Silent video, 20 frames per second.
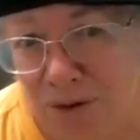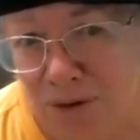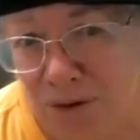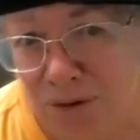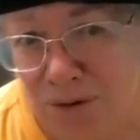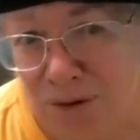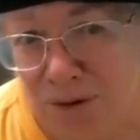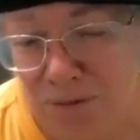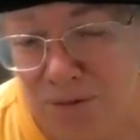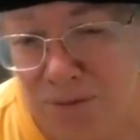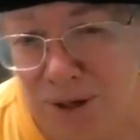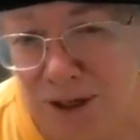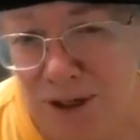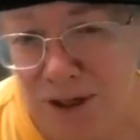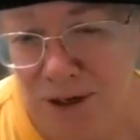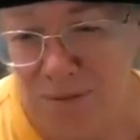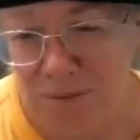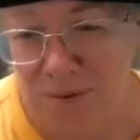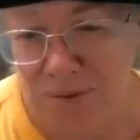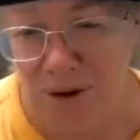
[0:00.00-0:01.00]
earlier
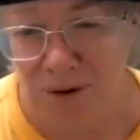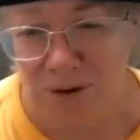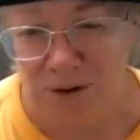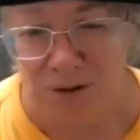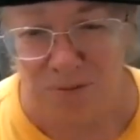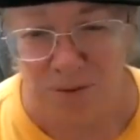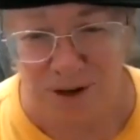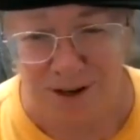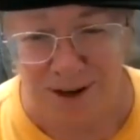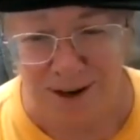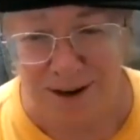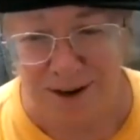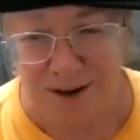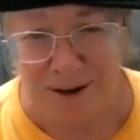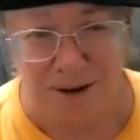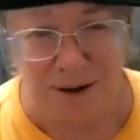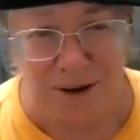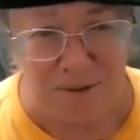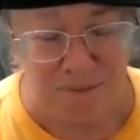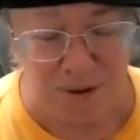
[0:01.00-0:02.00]
mentioned prose. But yeah,
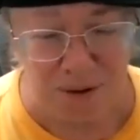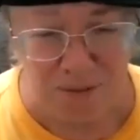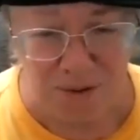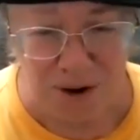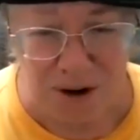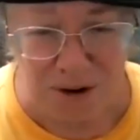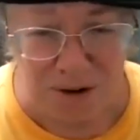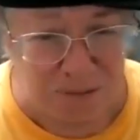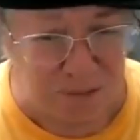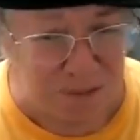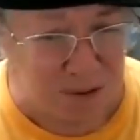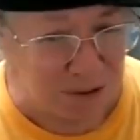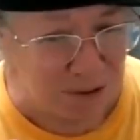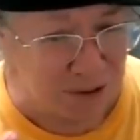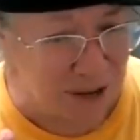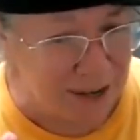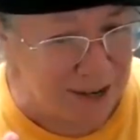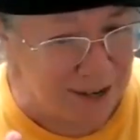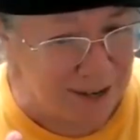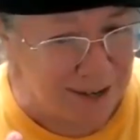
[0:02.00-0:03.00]
beware
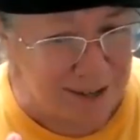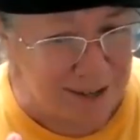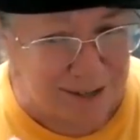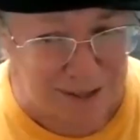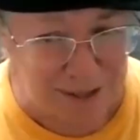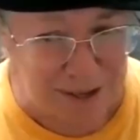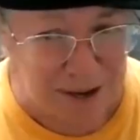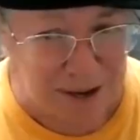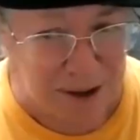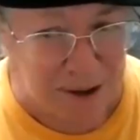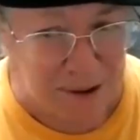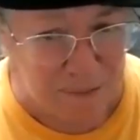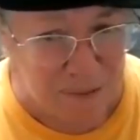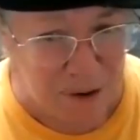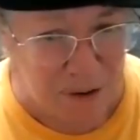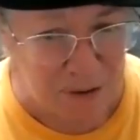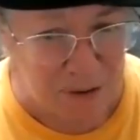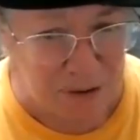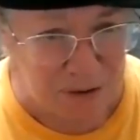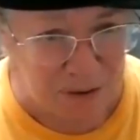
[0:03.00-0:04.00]
politeness.
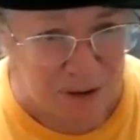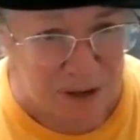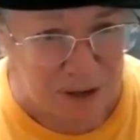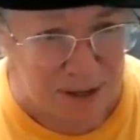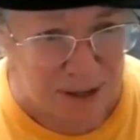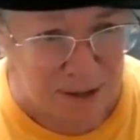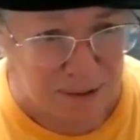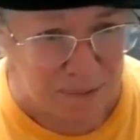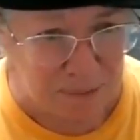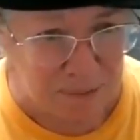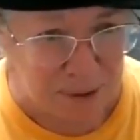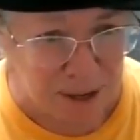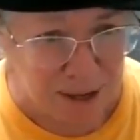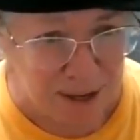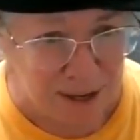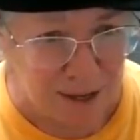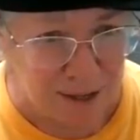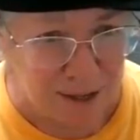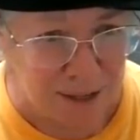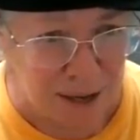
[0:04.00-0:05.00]
Poetry
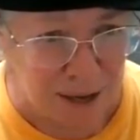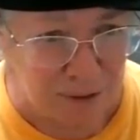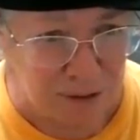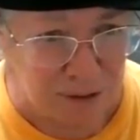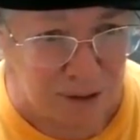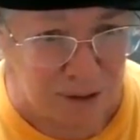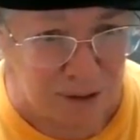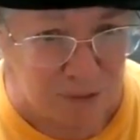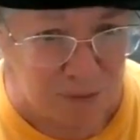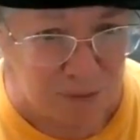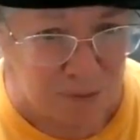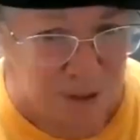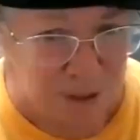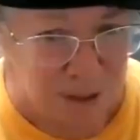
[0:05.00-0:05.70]
allows you to